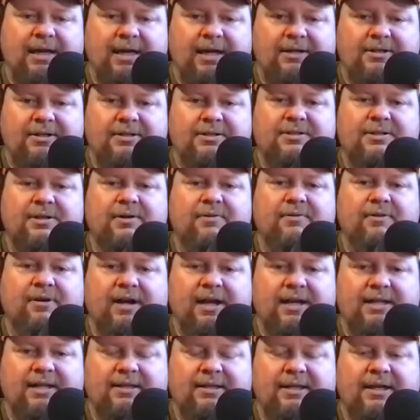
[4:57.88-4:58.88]
just over
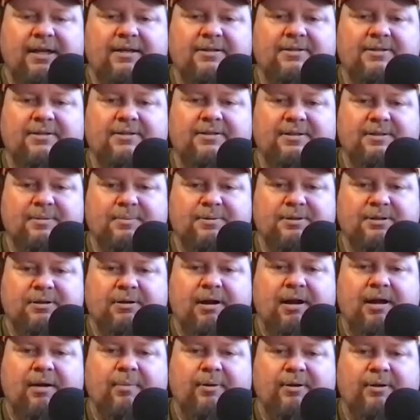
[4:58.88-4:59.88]
8,000
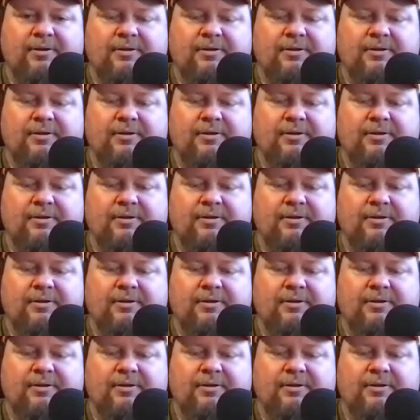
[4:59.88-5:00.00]
subscribers.